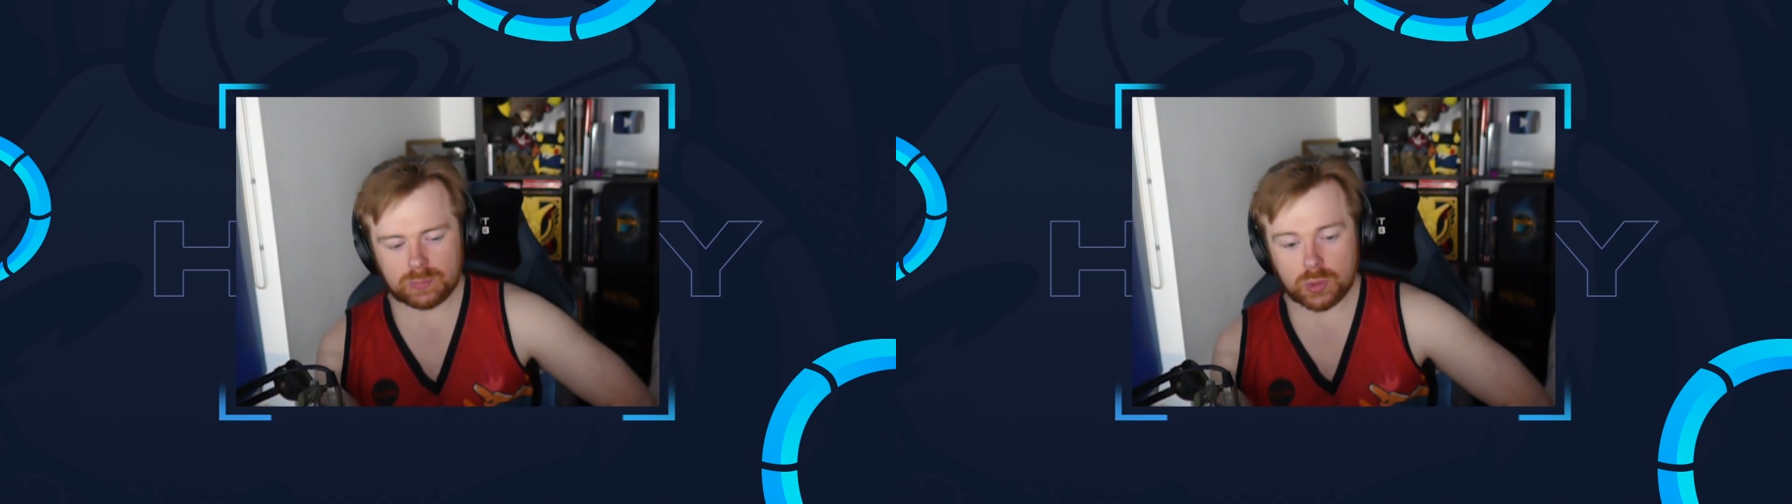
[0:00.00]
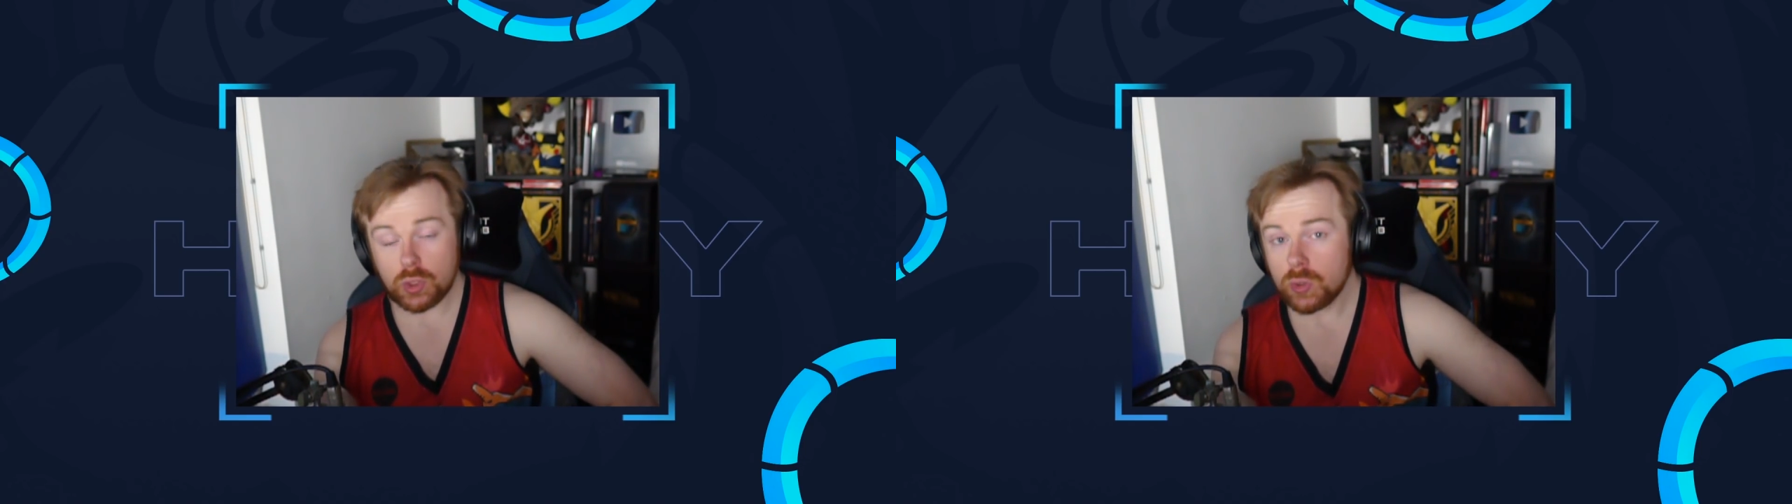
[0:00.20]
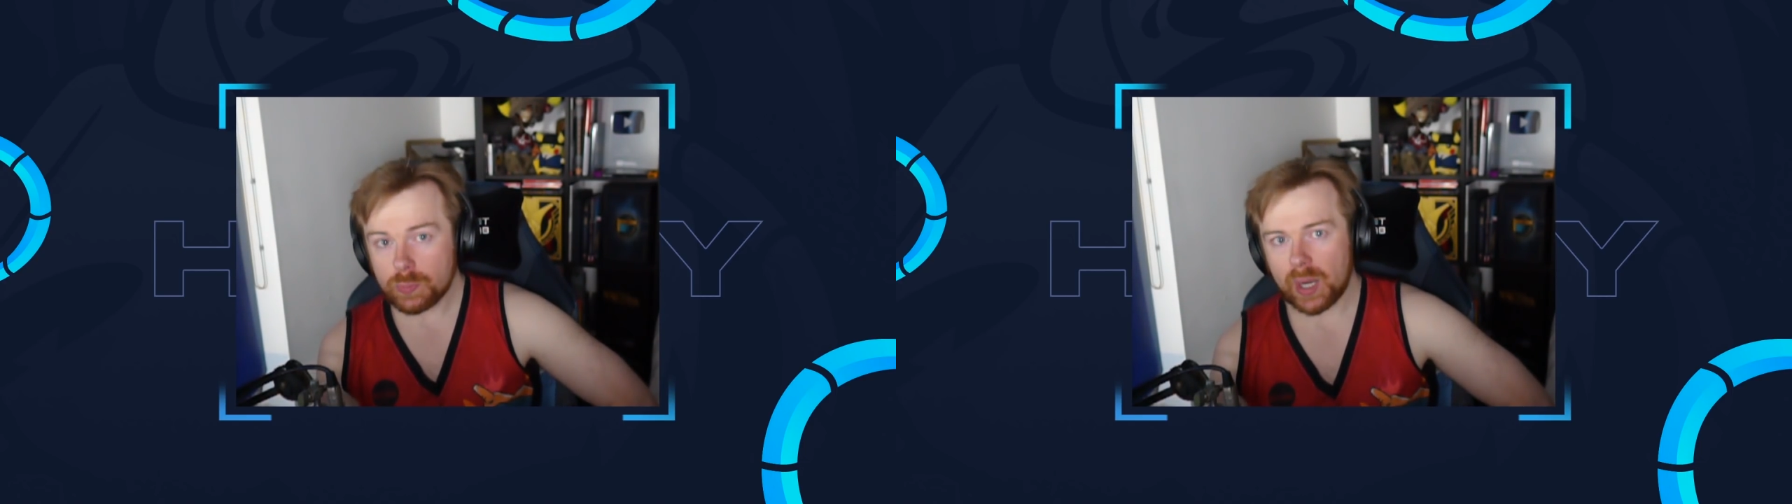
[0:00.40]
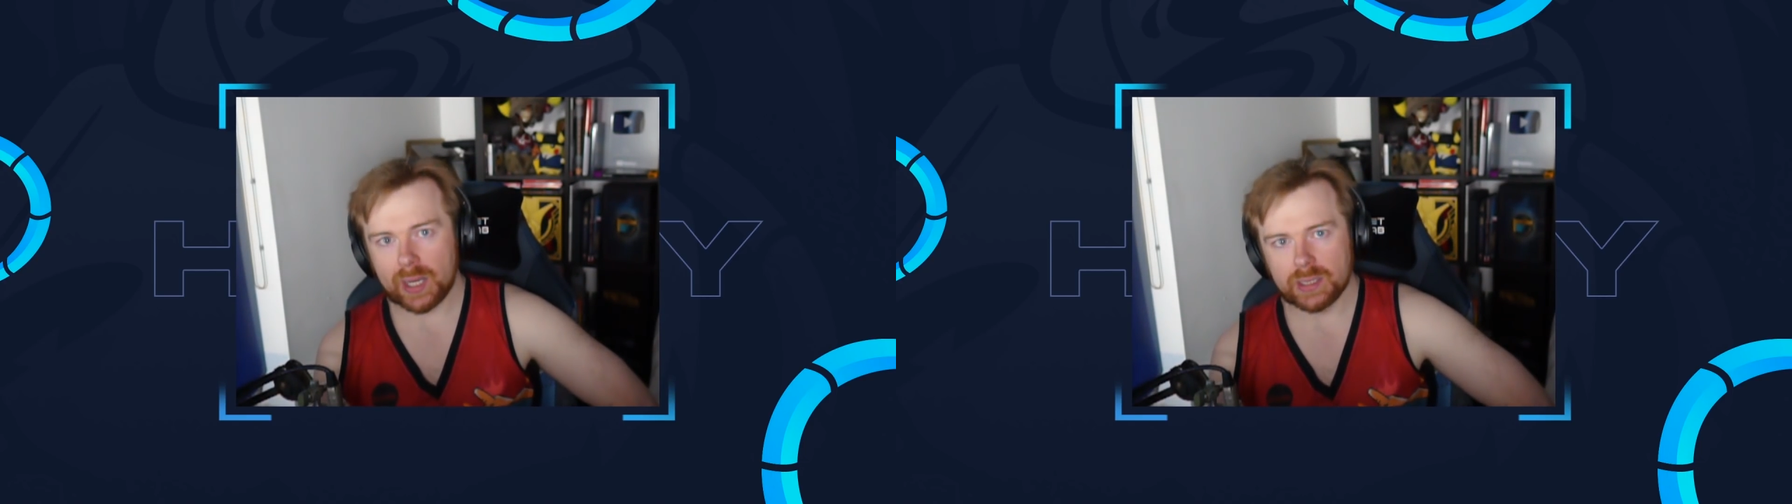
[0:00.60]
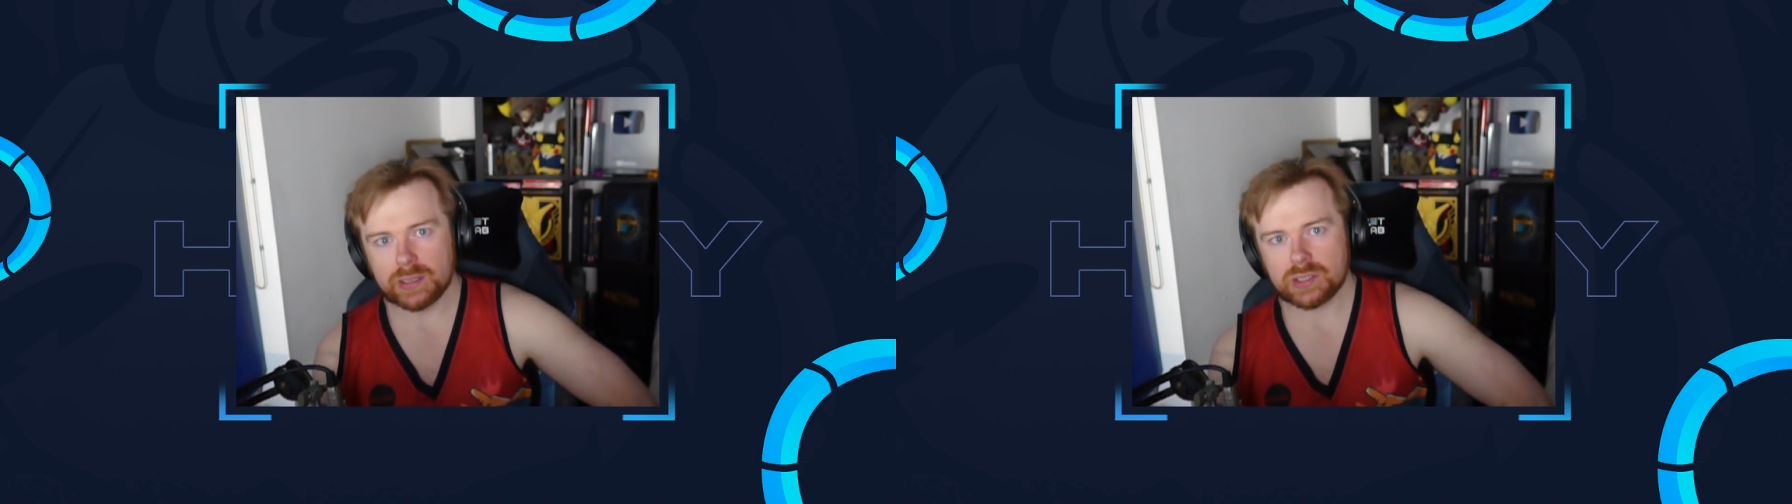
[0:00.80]
new
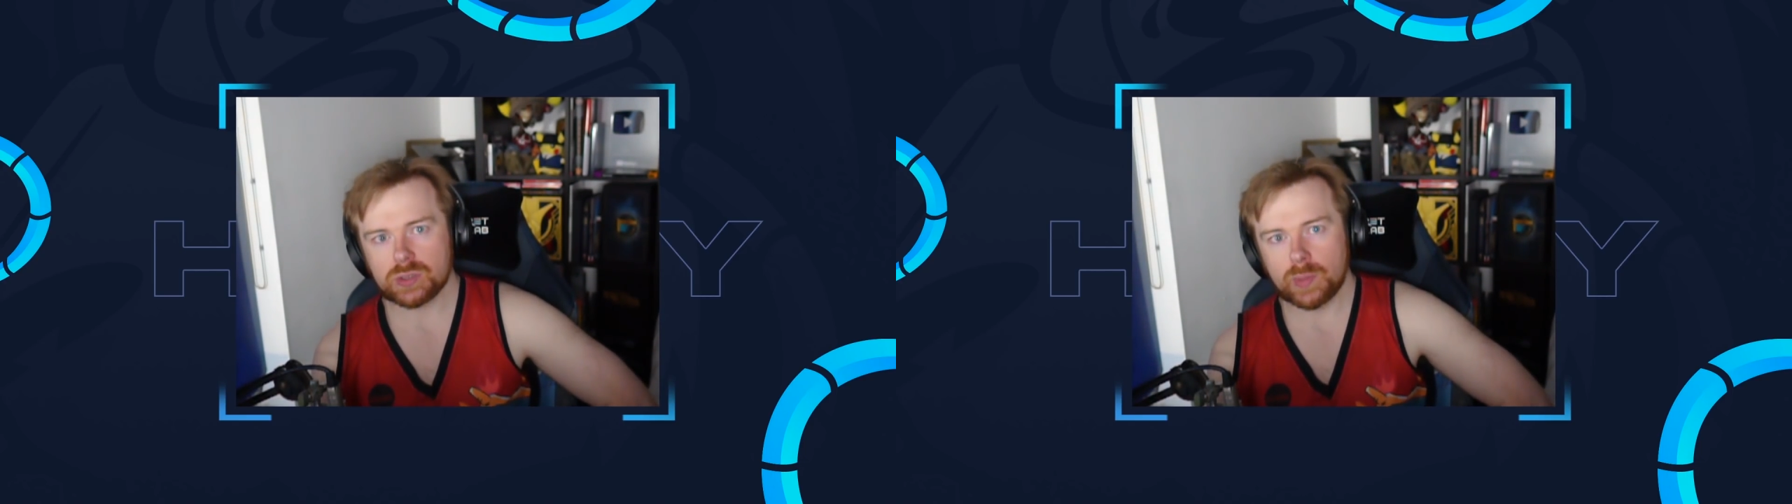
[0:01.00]
pilots